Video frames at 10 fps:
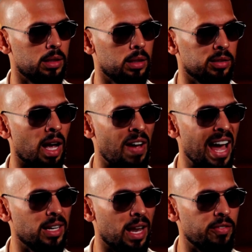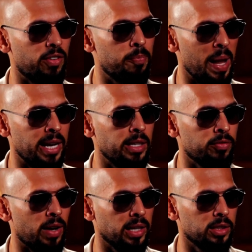because I've had a life of pain and
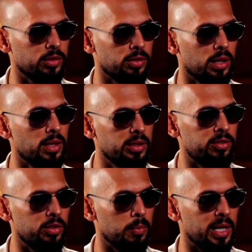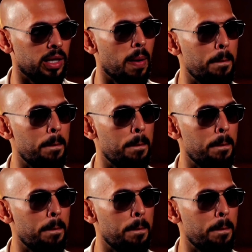violence, listen to me.